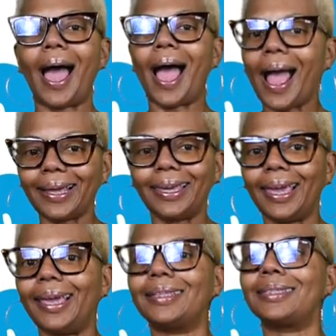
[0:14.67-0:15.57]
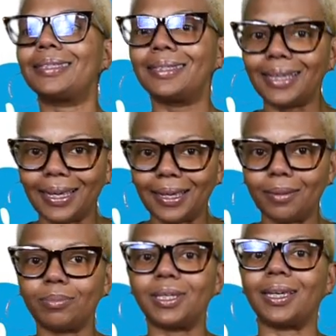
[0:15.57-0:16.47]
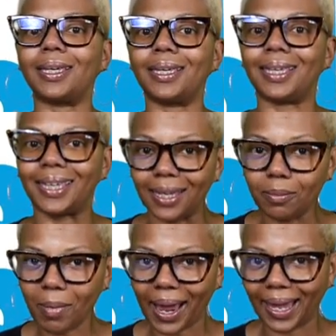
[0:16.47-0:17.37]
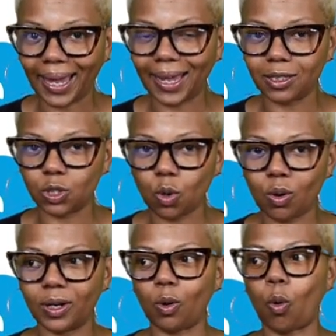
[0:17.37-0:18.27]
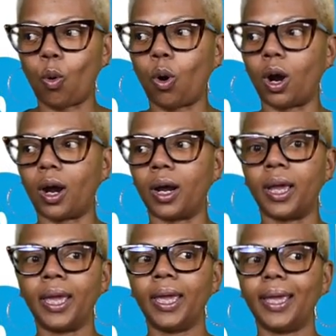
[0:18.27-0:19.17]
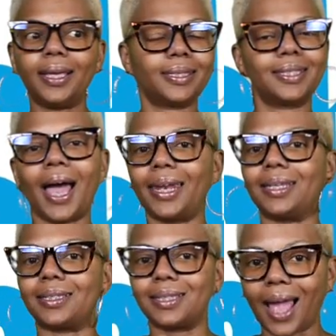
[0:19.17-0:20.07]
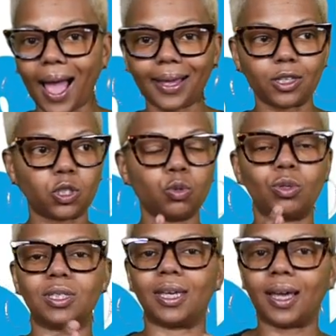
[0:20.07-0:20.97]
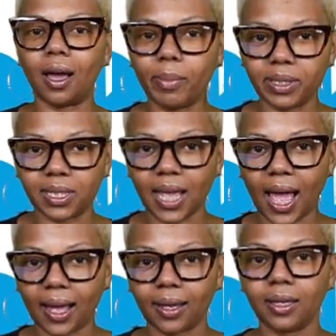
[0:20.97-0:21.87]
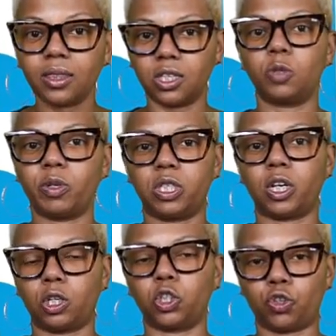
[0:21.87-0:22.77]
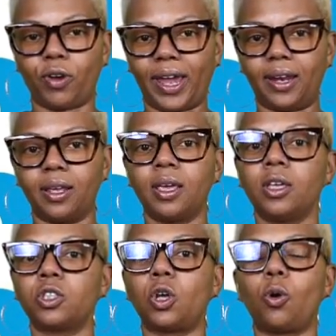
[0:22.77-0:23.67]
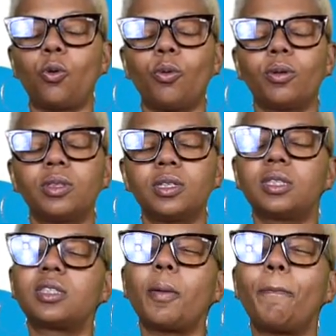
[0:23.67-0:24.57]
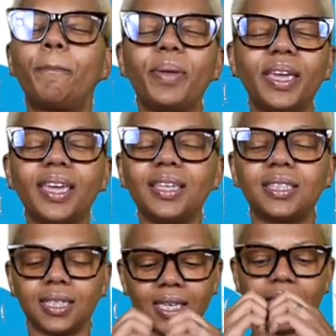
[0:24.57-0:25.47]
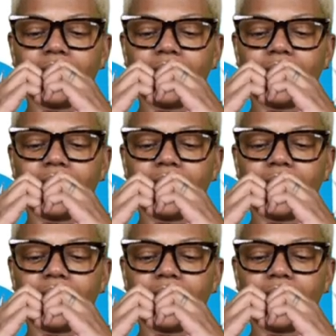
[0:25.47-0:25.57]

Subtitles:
I can't seem to get my hands on or is not in stock as soon as it come in stock, this particular strand. So this is the biggest